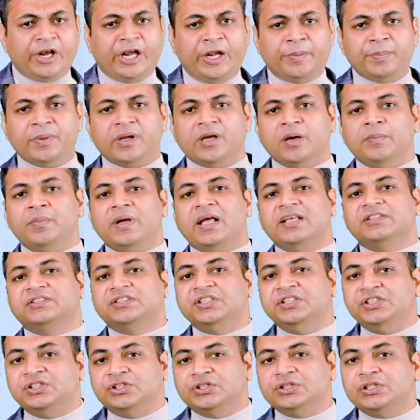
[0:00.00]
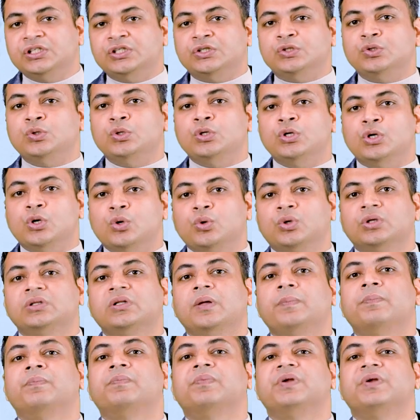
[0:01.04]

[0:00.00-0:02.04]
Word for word: it becomes essential to lower the